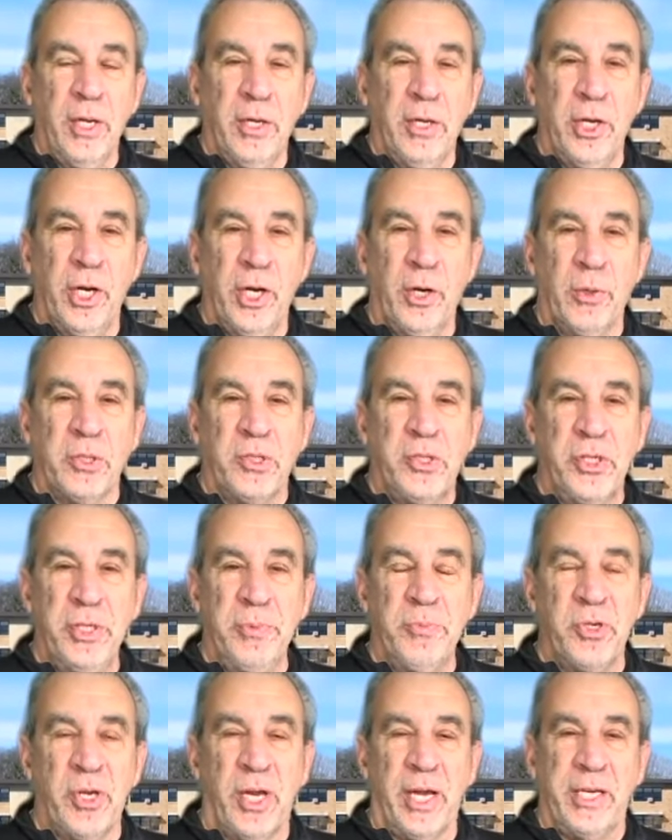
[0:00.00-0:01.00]
You know, it
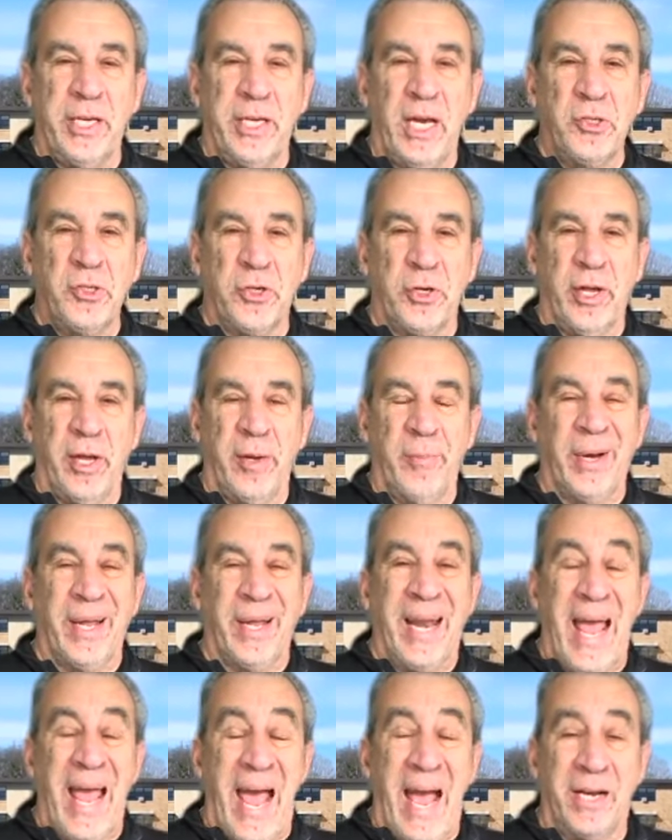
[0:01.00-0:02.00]
seems like yesterday,
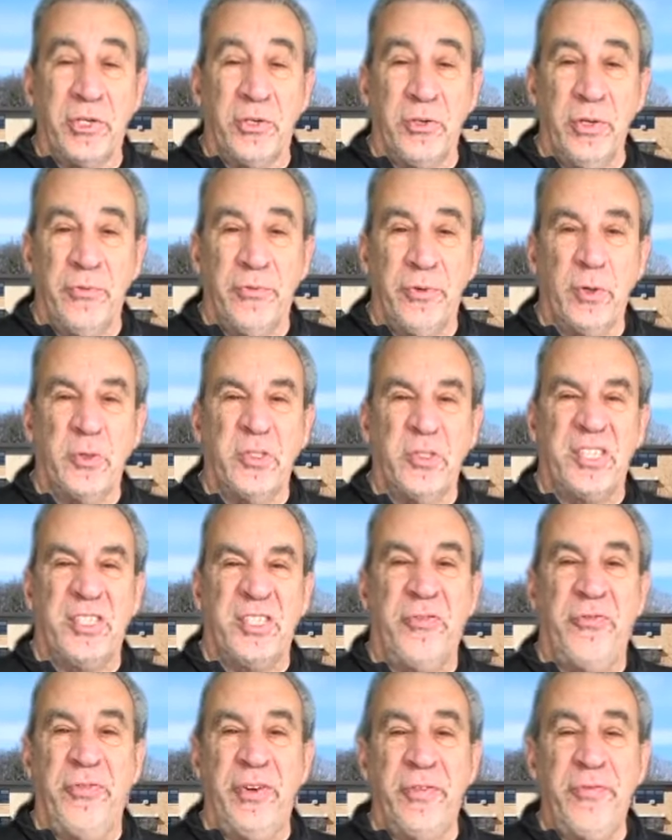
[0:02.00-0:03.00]
but actually, folks, it's
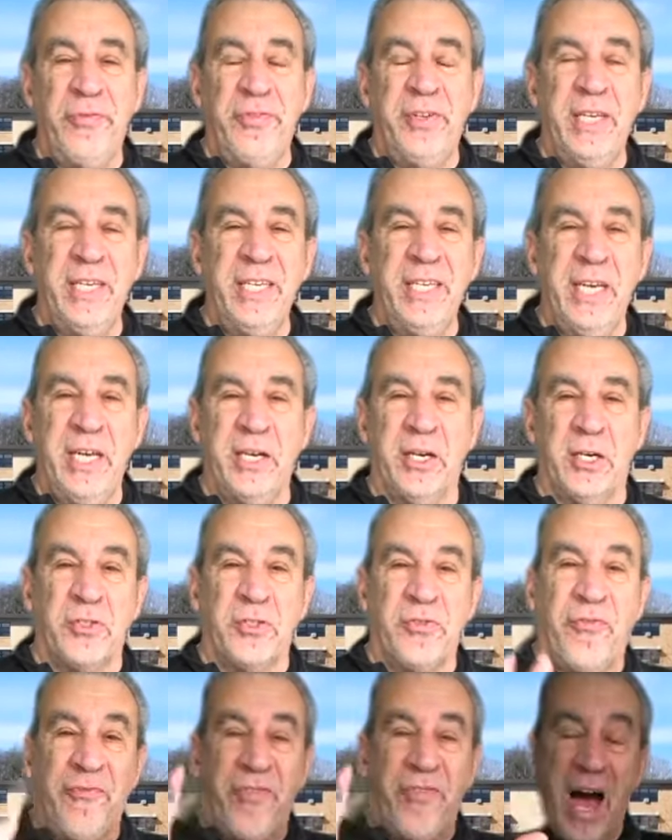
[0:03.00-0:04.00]
50 years,
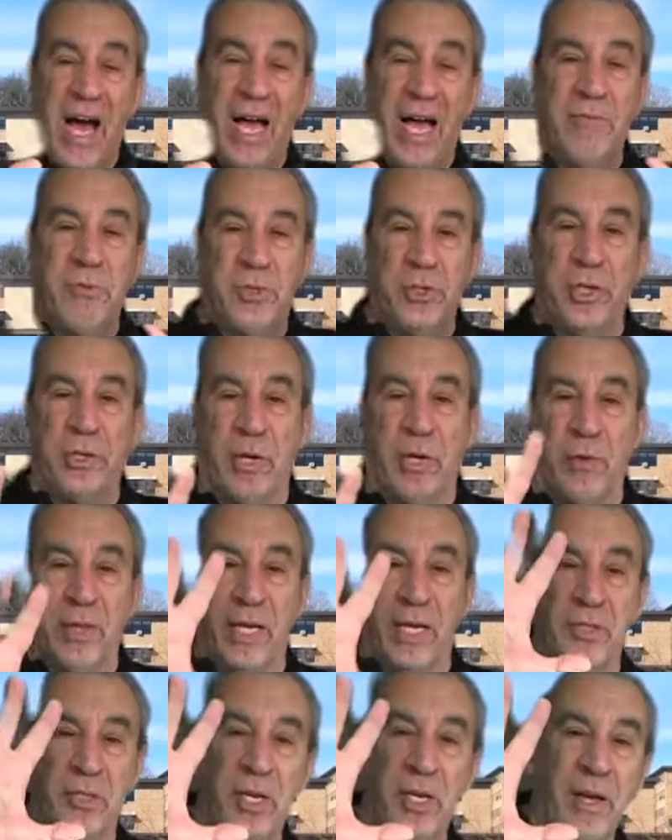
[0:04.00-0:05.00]
five zero.
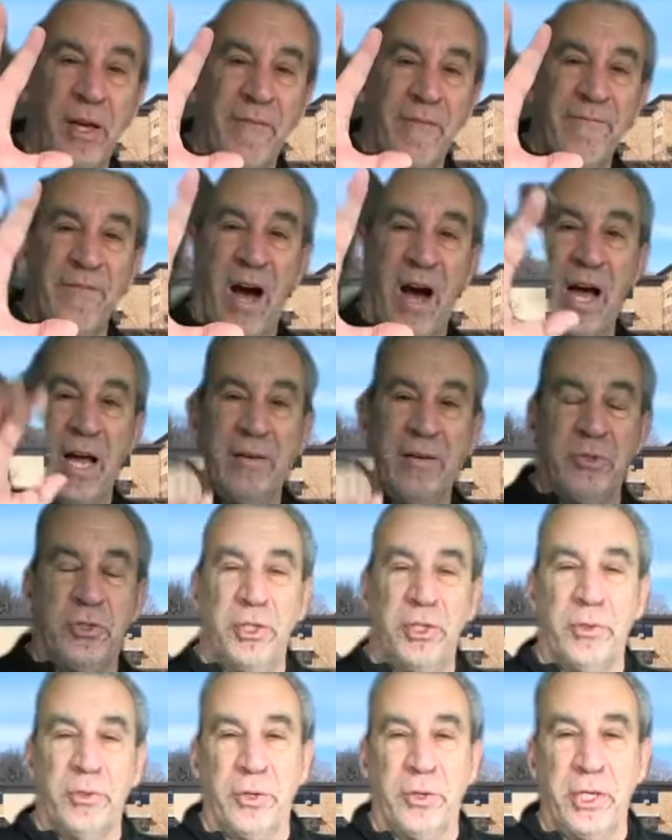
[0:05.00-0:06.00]
That's five
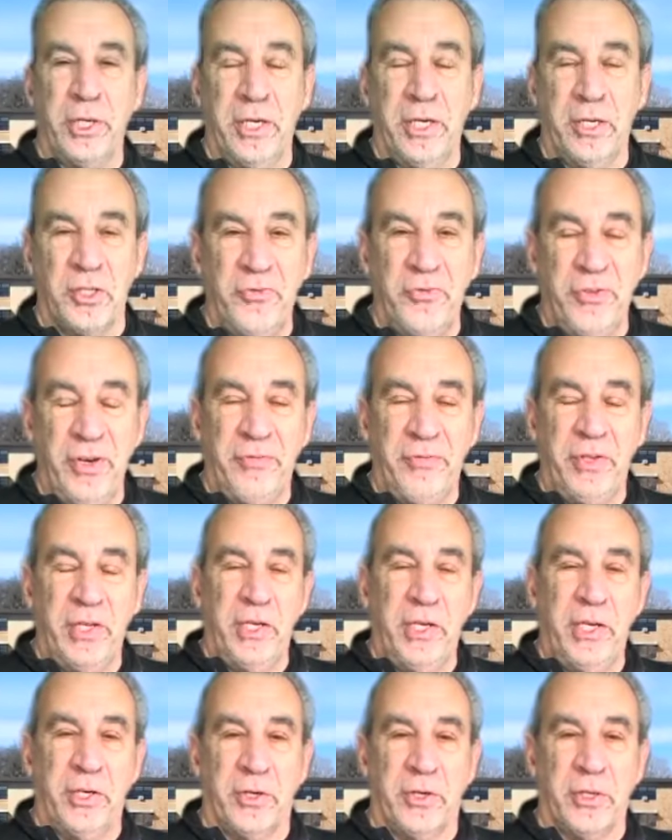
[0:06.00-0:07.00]
zero years, 50
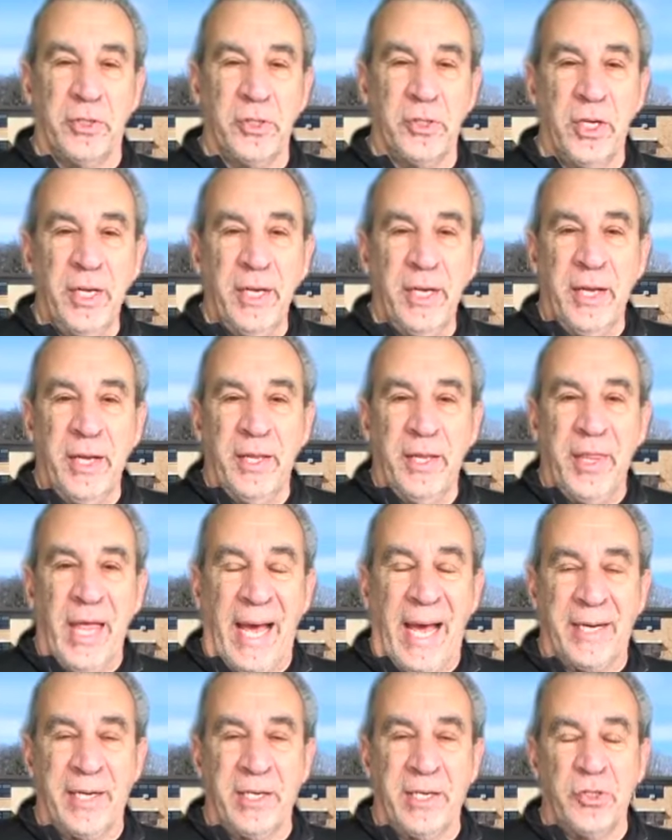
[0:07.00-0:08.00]
years
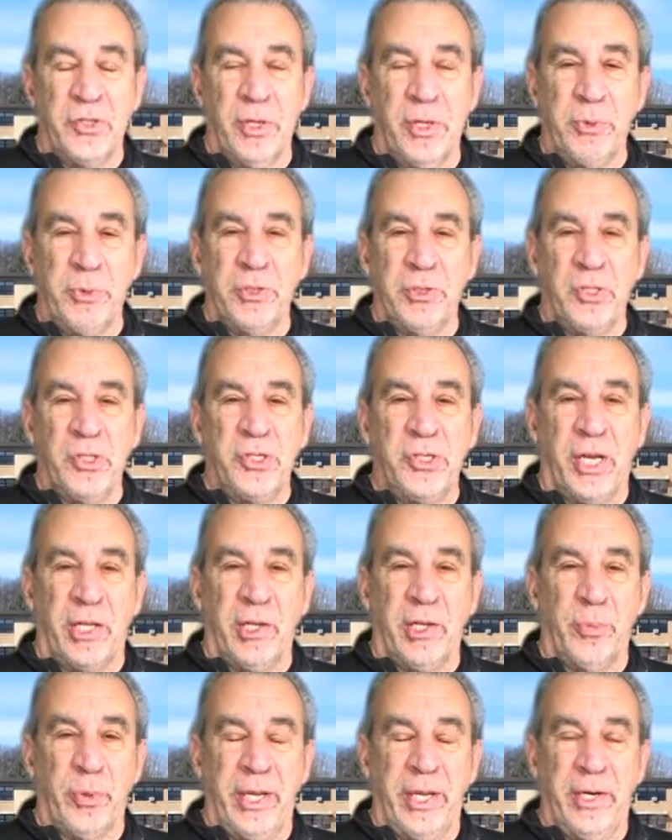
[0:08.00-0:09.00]
that Assumption
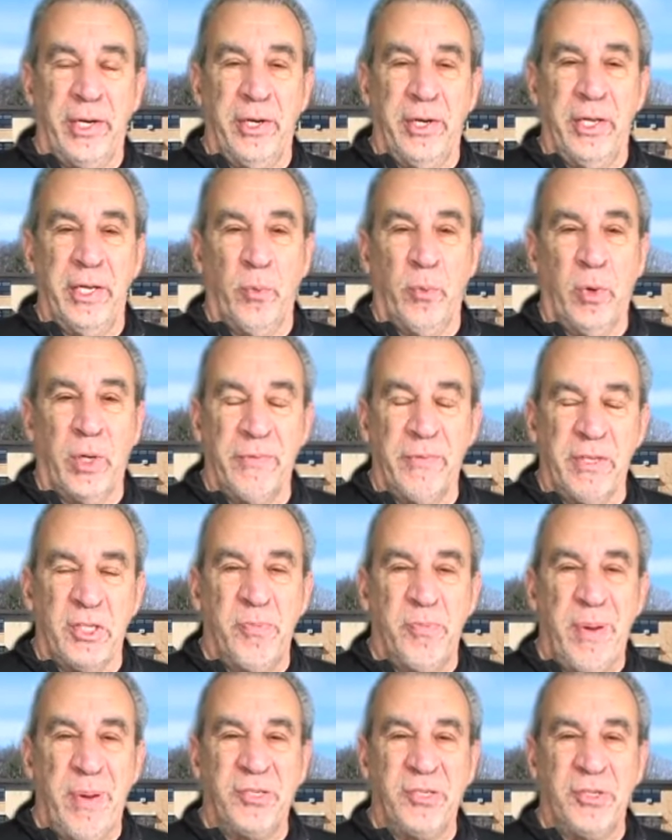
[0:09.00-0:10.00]
celebrated one of its
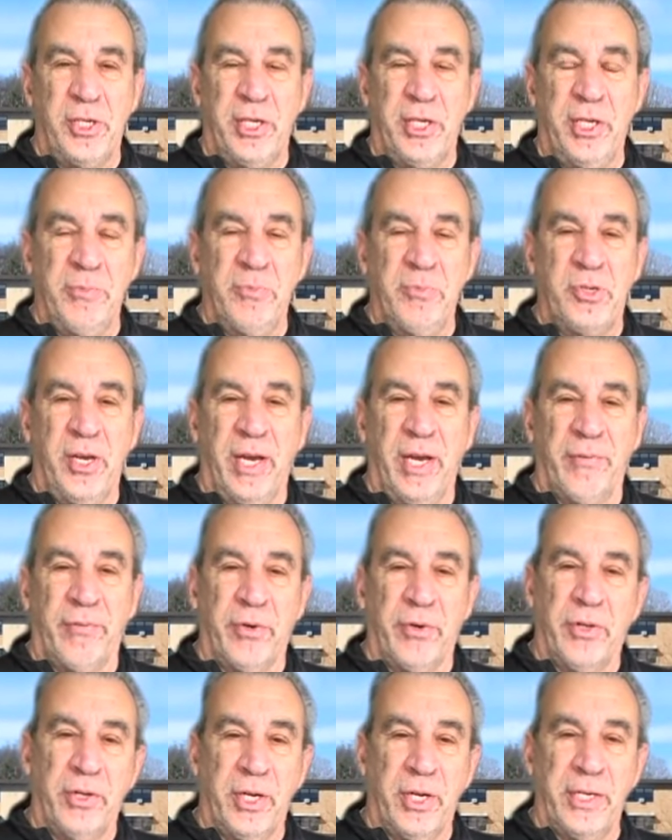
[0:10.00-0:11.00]
best teams ever,
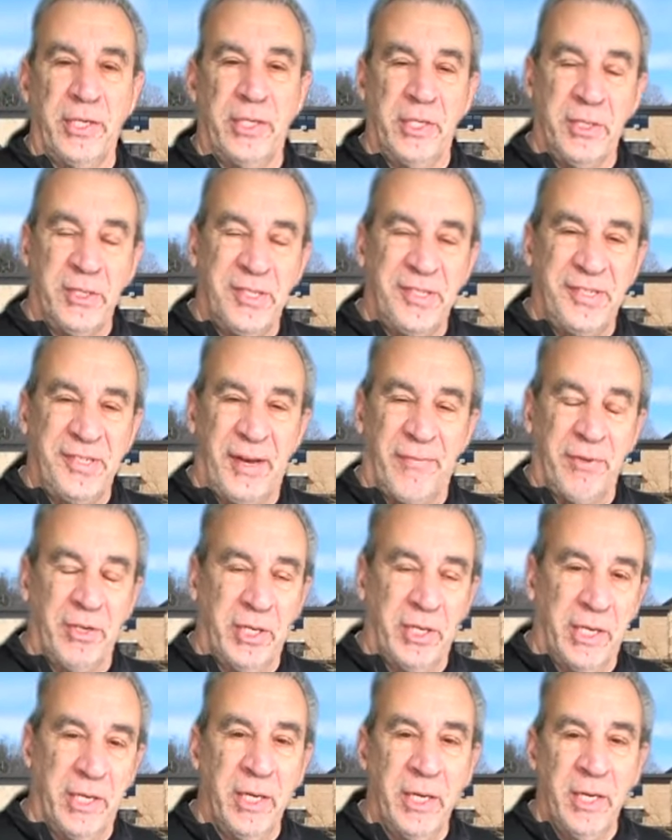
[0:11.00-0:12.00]
the
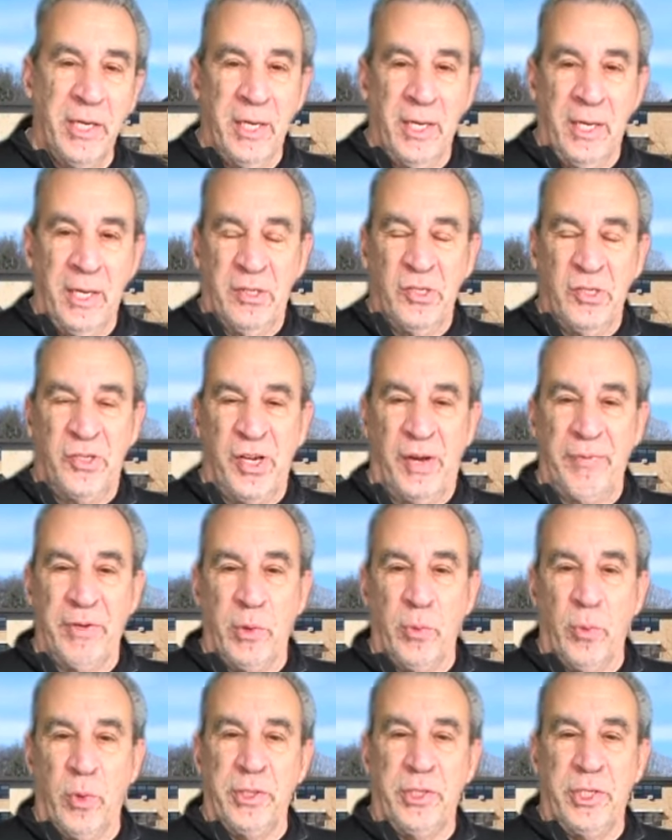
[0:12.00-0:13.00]
1970
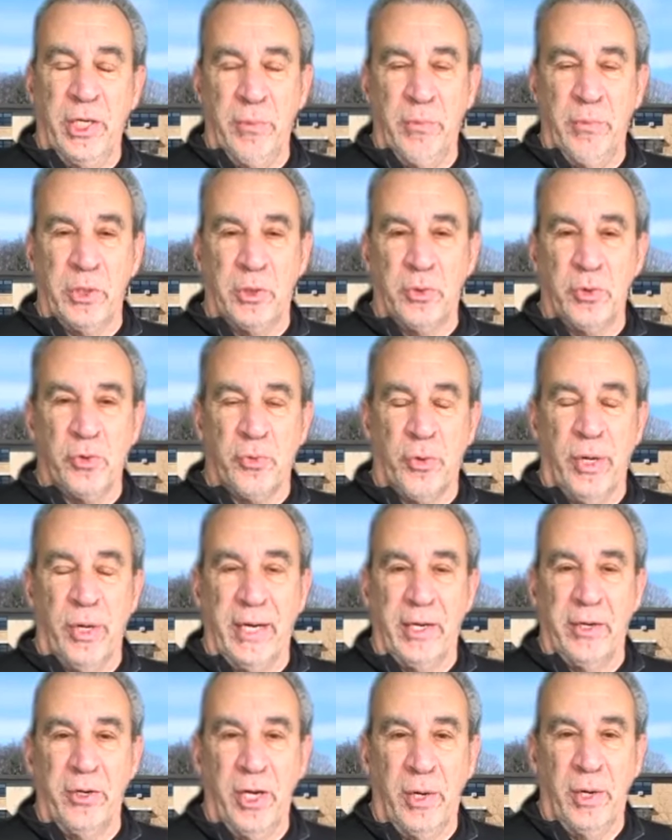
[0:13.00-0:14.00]
71 team, which was
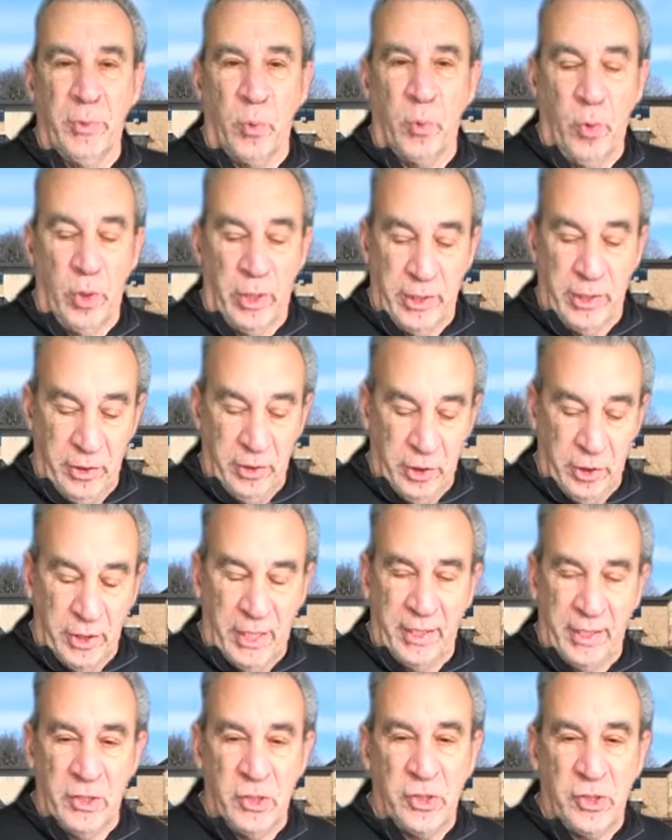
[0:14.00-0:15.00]
ranked number one in the
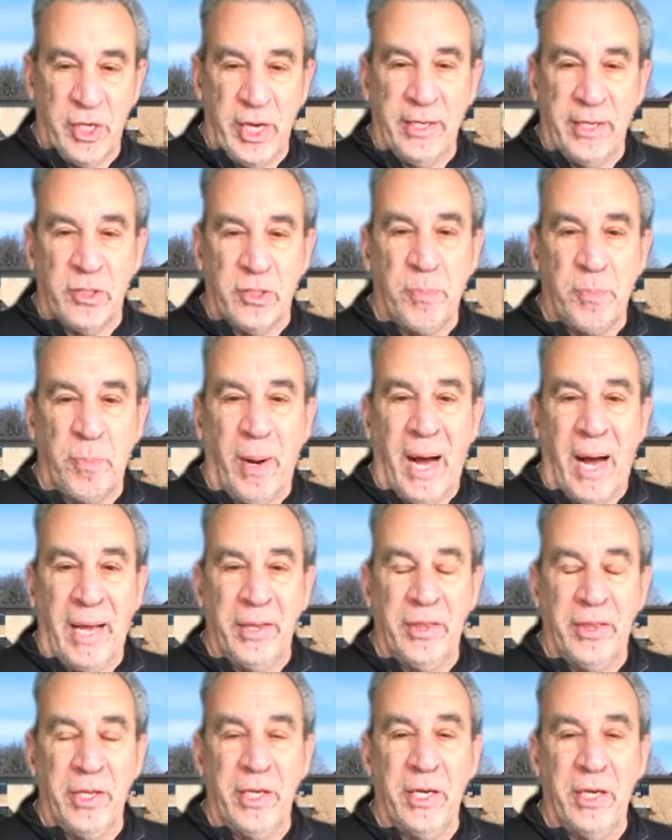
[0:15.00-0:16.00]
United States by
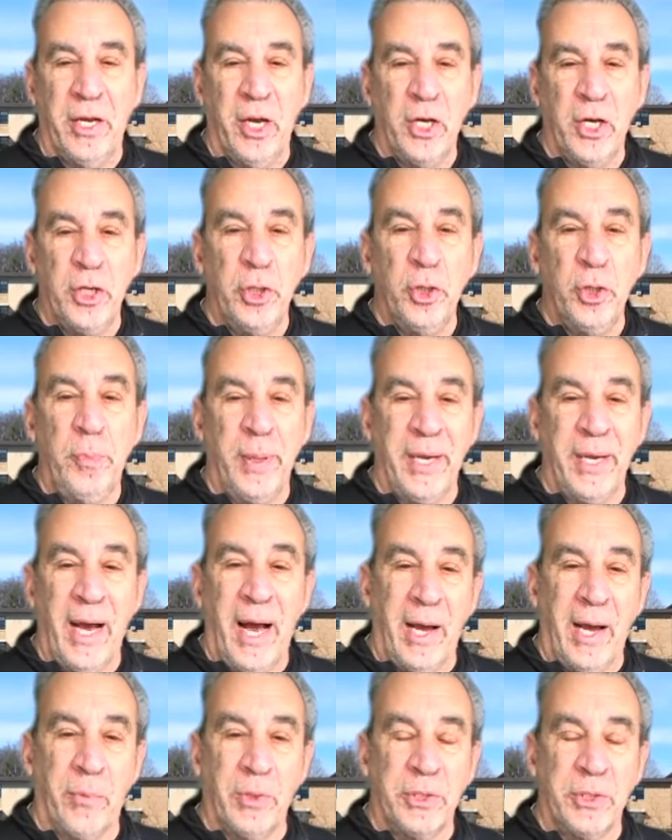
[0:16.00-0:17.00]
the
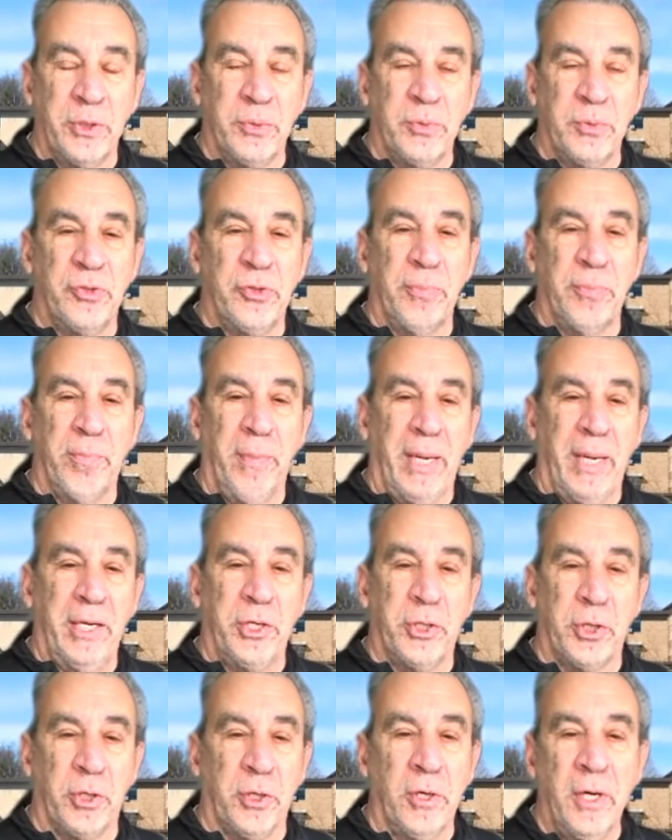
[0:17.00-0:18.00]
UPI, which was the
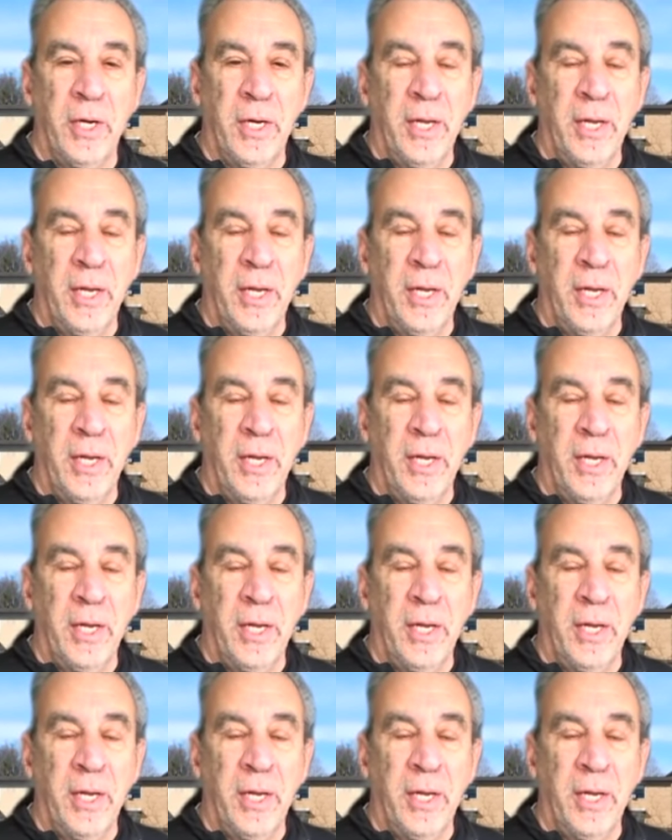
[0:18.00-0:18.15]
major